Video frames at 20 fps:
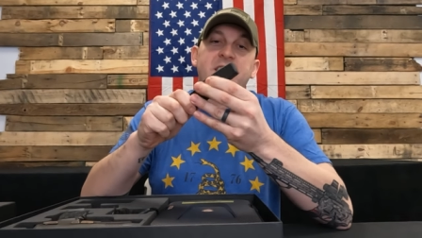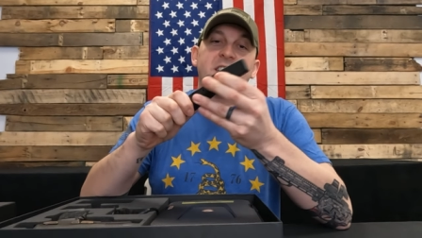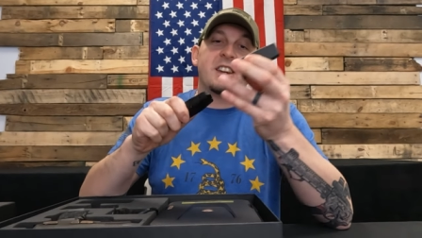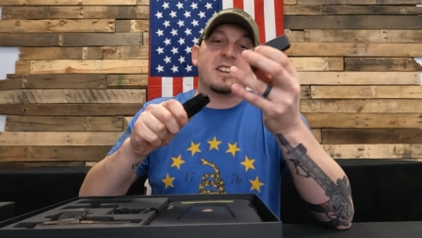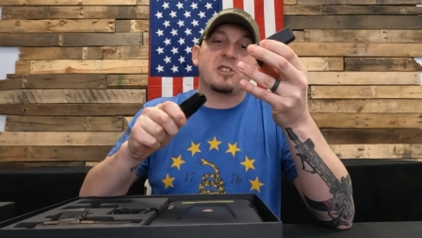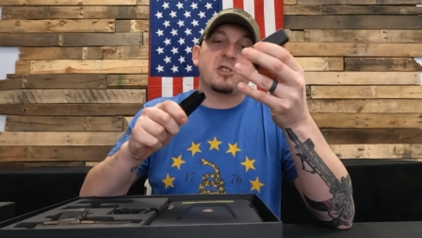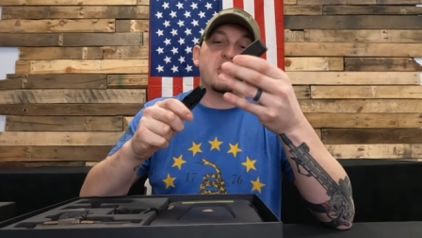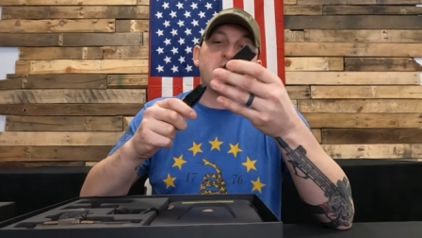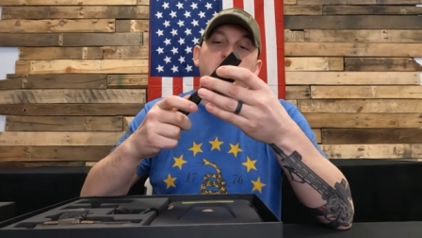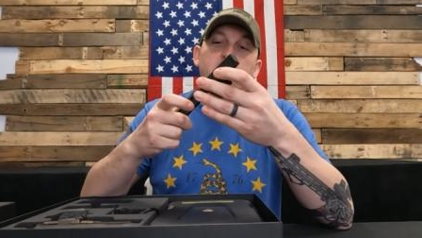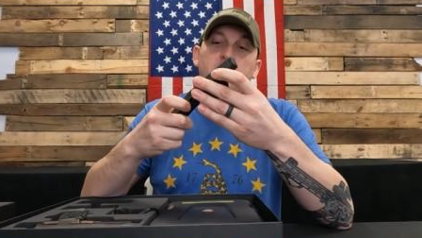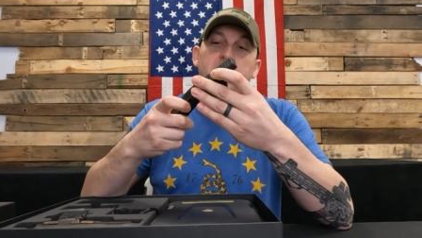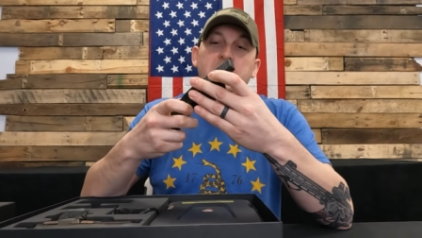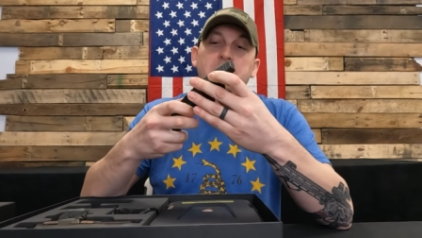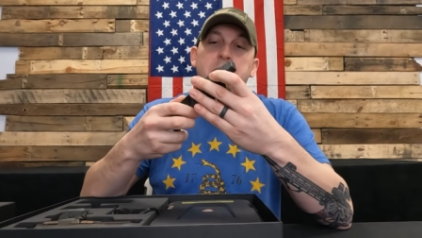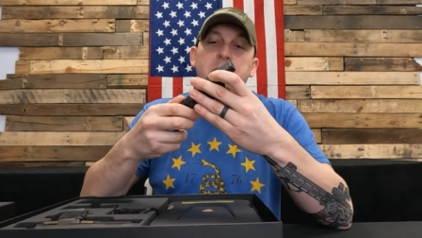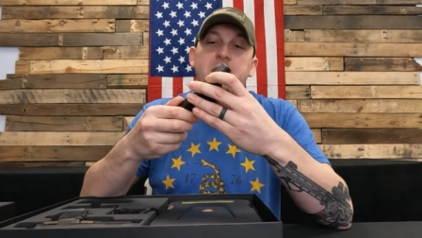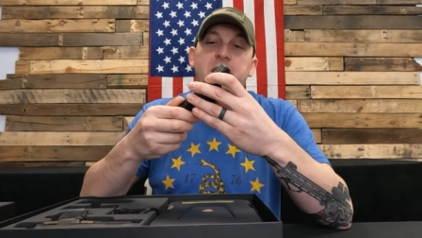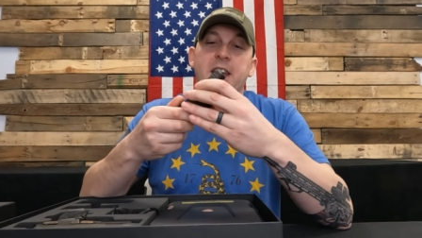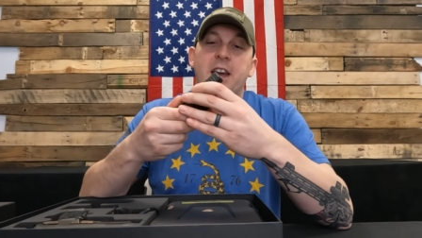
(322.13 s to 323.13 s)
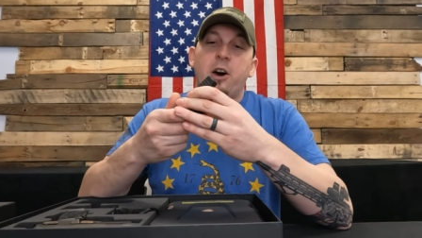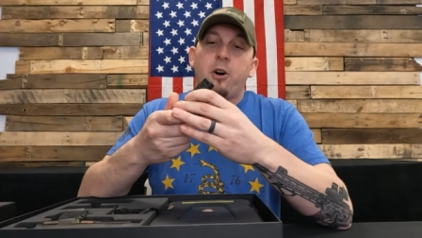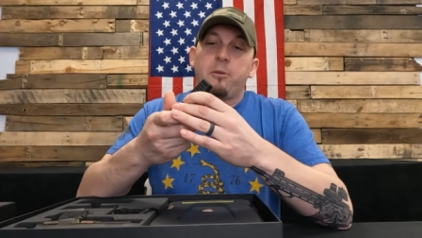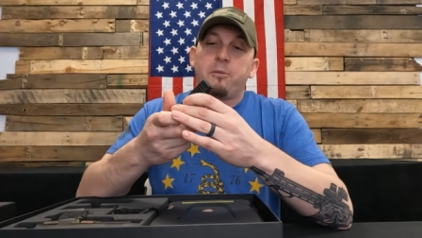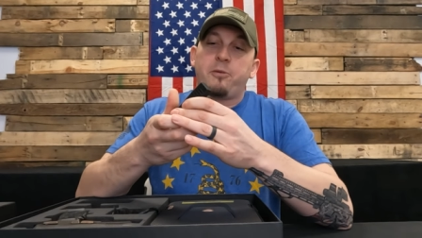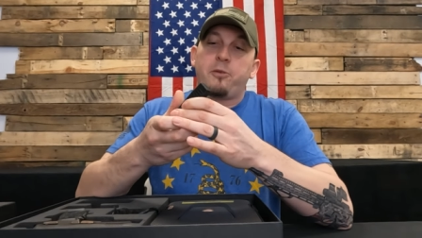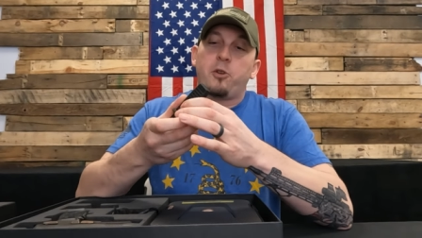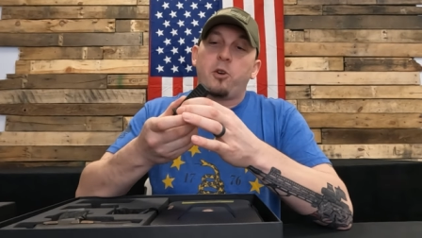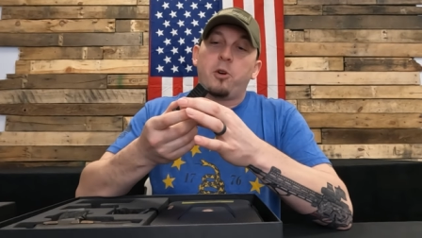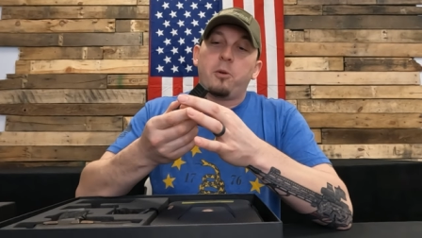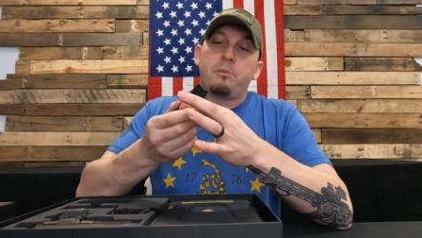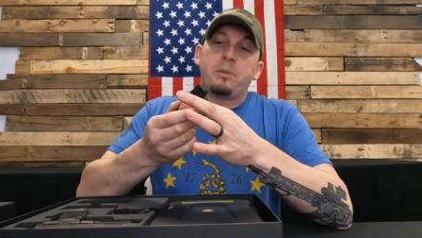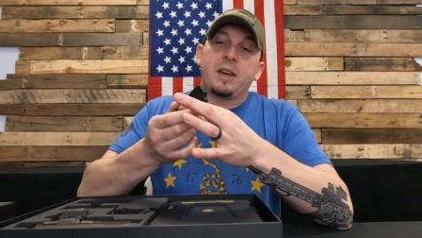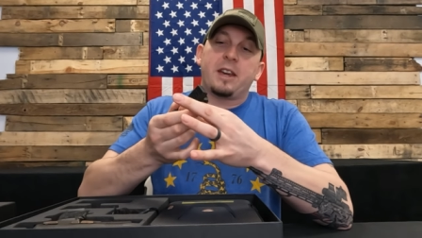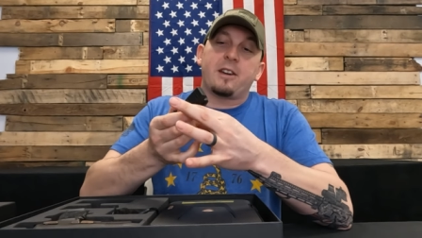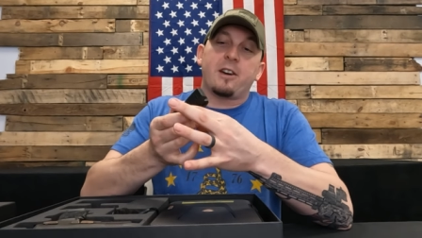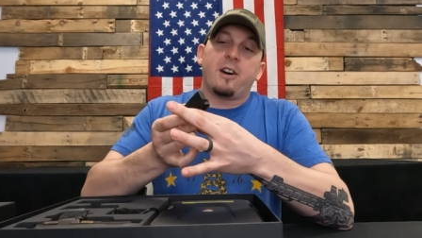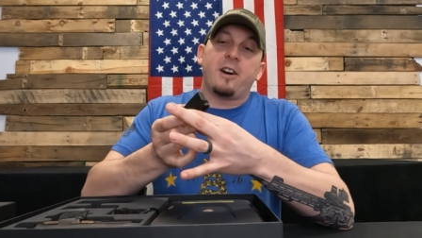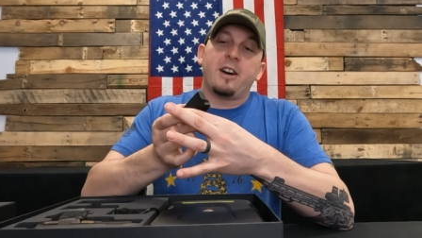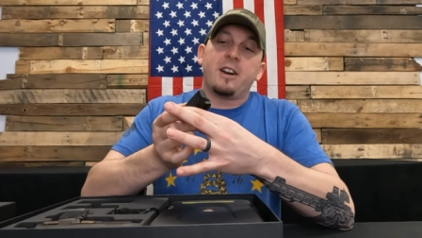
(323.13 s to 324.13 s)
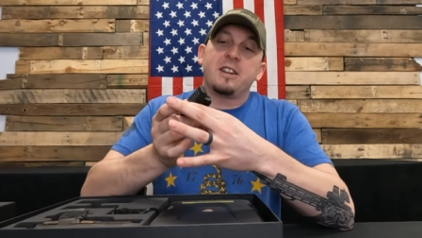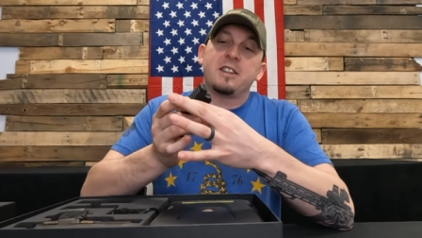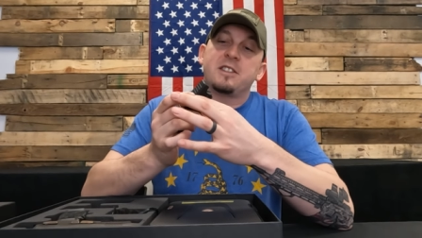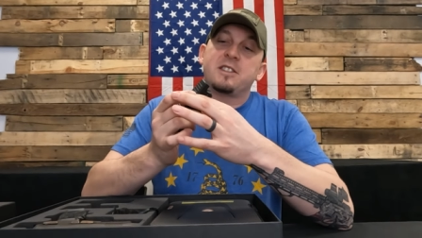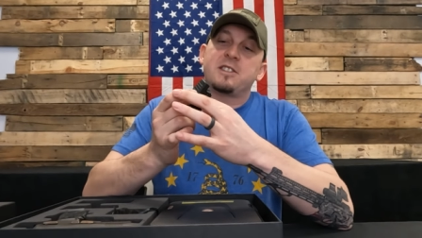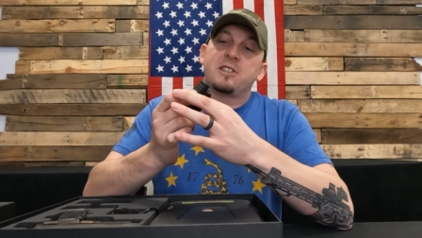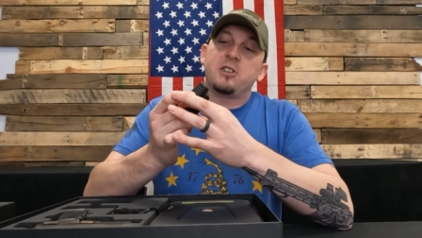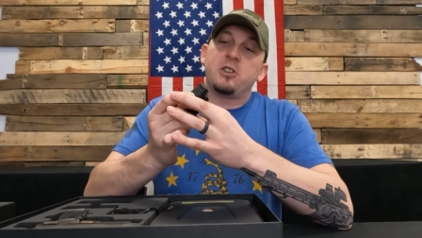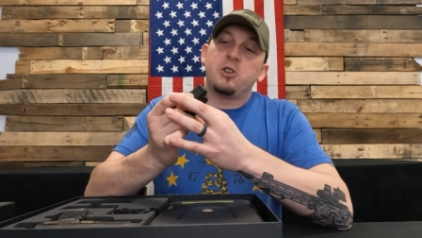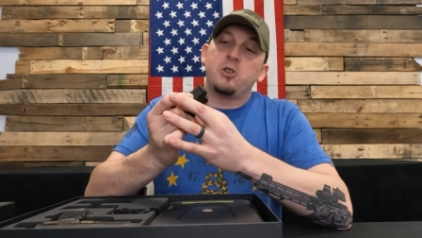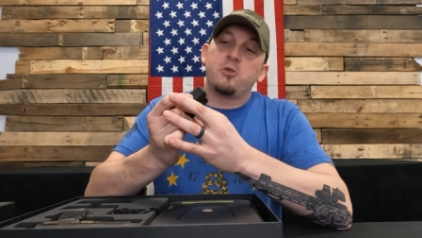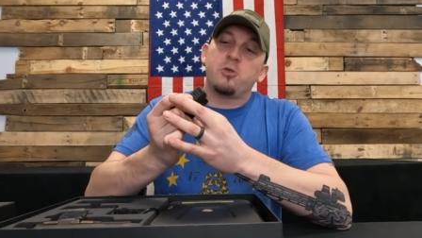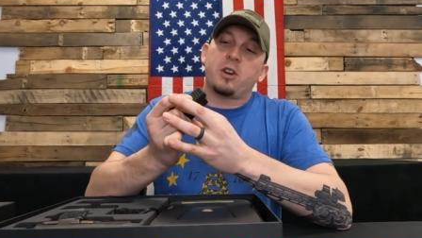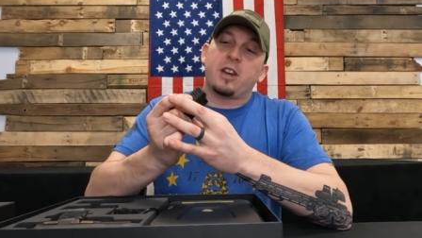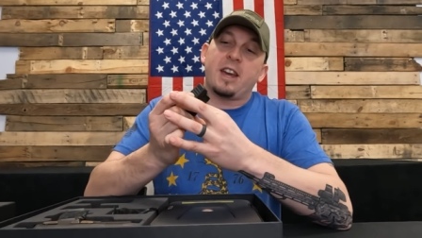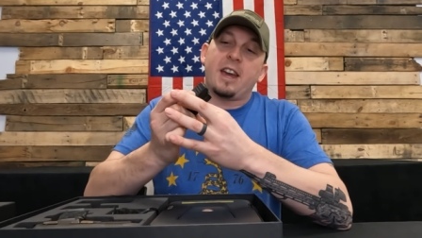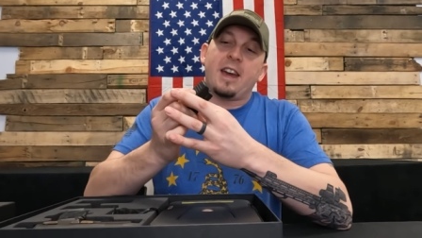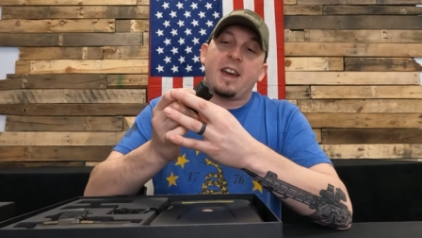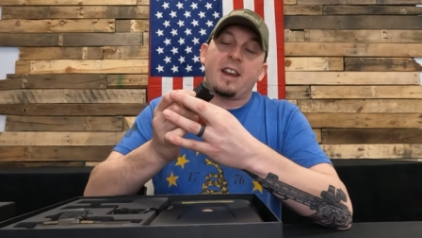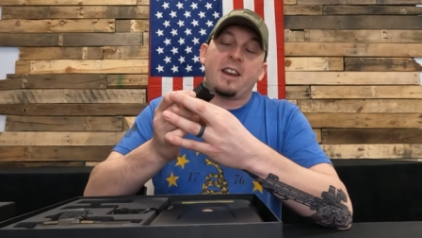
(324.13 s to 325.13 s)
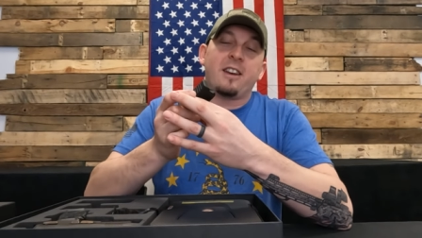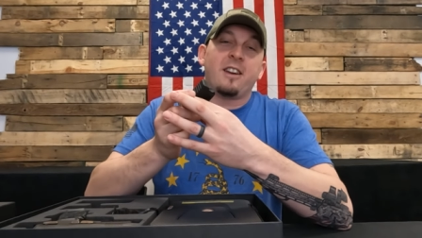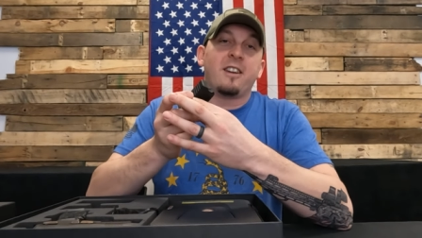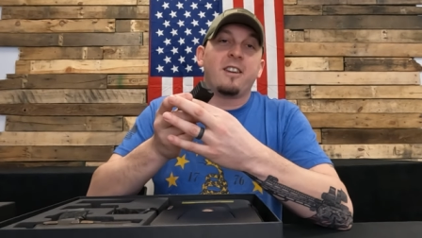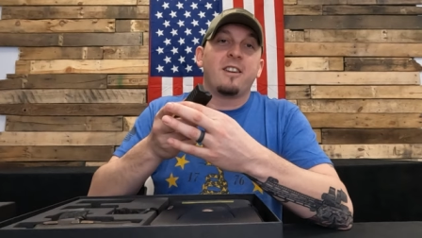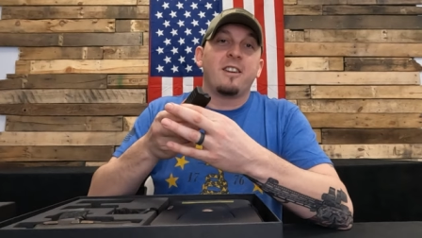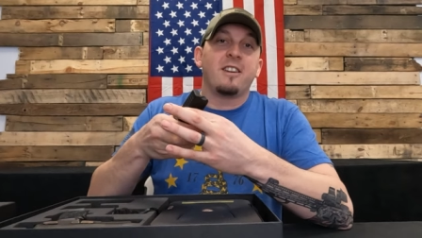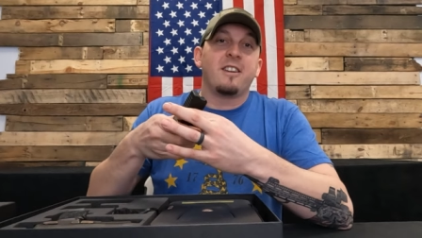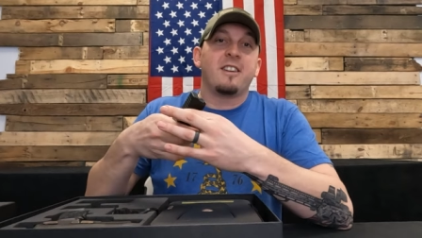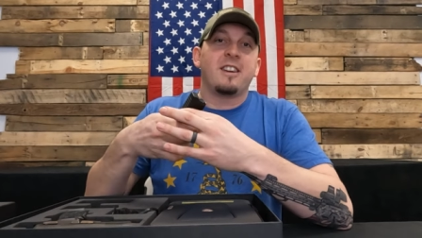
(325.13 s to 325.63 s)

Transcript: extremely helpful because you can